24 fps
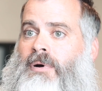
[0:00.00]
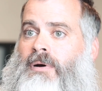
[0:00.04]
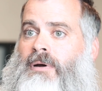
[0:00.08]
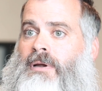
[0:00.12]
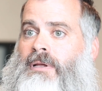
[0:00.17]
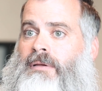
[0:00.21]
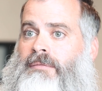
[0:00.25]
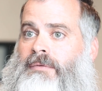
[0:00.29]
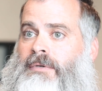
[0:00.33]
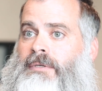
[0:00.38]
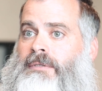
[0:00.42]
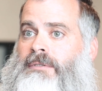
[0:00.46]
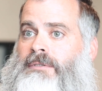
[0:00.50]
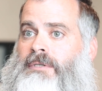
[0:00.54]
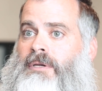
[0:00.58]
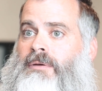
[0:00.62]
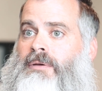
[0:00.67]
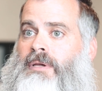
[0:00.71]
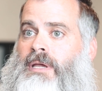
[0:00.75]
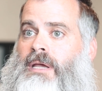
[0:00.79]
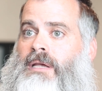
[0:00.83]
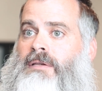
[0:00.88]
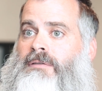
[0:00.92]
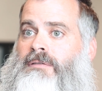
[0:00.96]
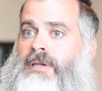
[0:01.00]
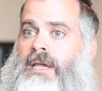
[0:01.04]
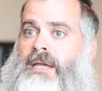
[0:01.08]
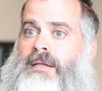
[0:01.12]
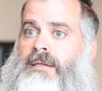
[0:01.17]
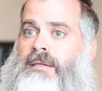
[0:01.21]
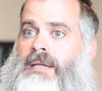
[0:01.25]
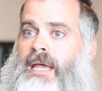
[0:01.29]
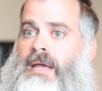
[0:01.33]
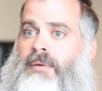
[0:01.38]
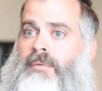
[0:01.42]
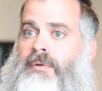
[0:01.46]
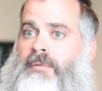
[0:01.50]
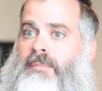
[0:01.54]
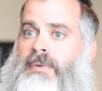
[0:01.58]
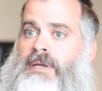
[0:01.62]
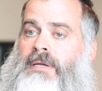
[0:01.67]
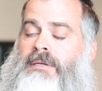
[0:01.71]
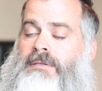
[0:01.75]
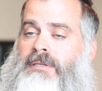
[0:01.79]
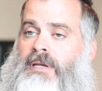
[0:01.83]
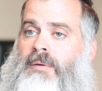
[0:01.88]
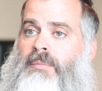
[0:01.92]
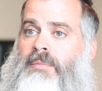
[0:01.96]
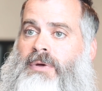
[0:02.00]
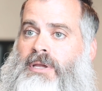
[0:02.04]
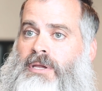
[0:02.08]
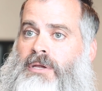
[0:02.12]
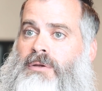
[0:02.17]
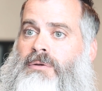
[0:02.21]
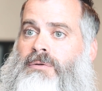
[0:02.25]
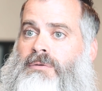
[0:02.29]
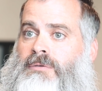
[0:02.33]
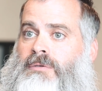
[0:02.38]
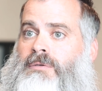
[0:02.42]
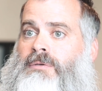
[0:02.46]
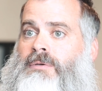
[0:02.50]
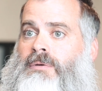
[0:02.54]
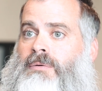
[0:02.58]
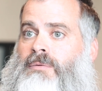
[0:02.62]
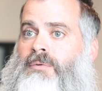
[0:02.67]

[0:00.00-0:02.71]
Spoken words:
part of it. So yes, that would be something we use